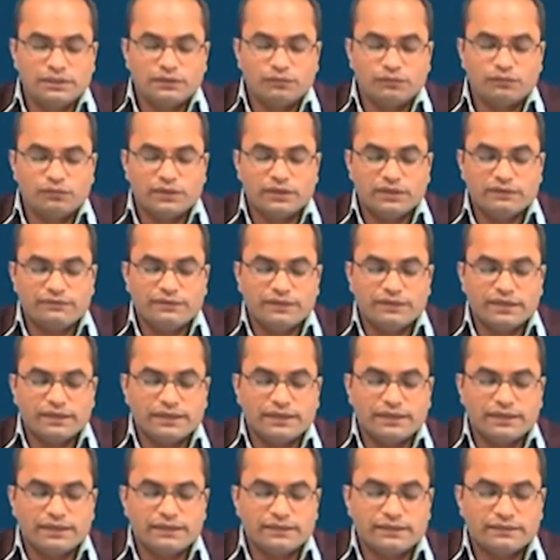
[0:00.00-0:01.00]
where we are
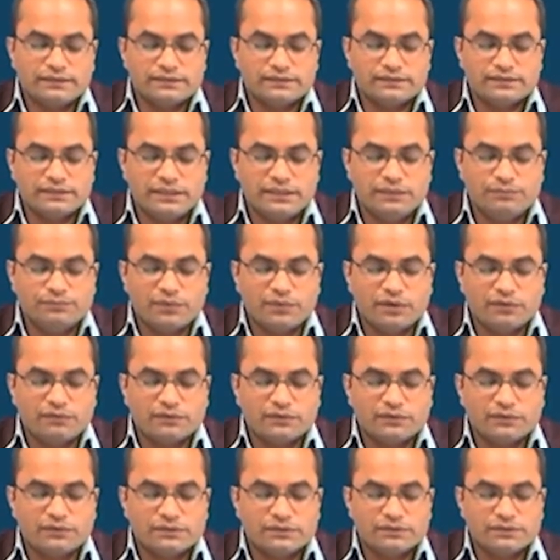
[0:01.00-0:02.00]
getting this e
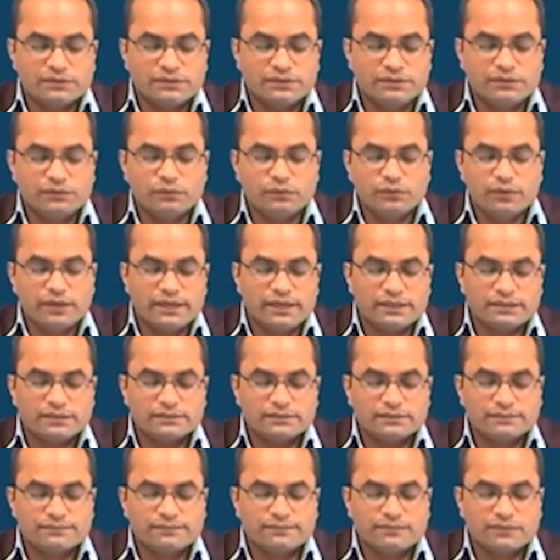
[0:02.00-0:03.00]
power this 0
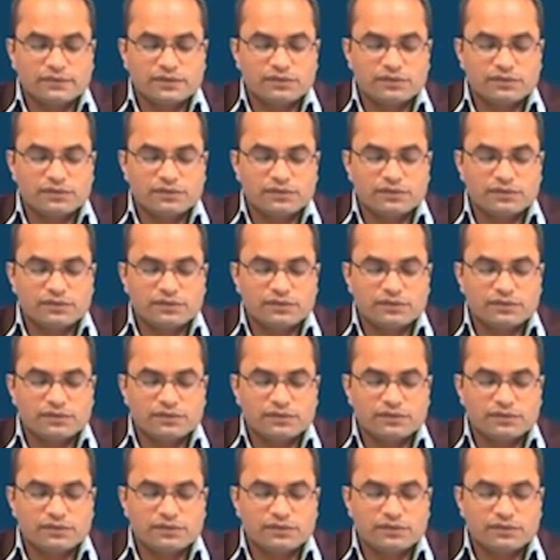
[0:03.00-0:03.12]
x.